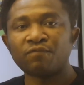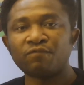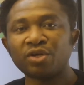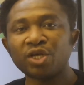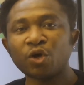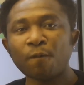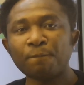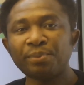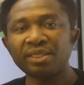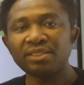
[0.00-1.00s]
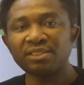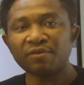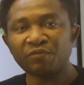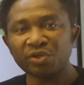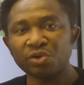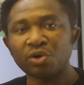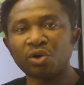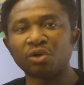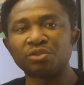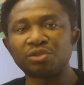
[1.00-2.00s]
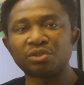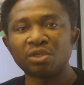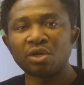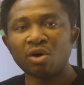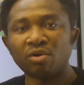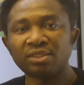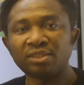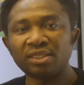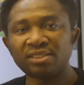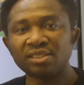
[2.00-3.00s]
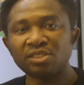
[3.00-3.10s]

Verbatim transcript: for the complete video course on this